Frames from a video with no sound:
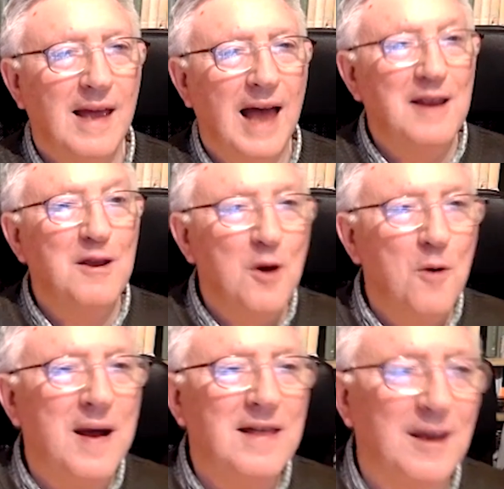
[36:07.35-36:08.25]
And you know
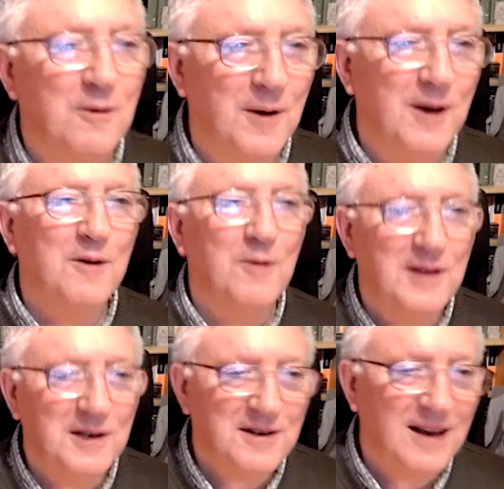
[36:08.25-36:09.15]
where they were all
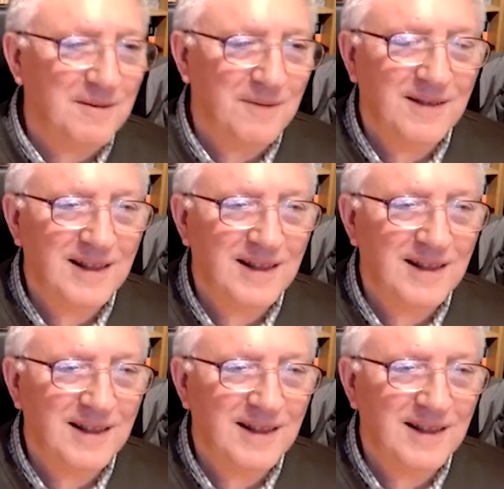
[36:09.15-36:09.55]
this time?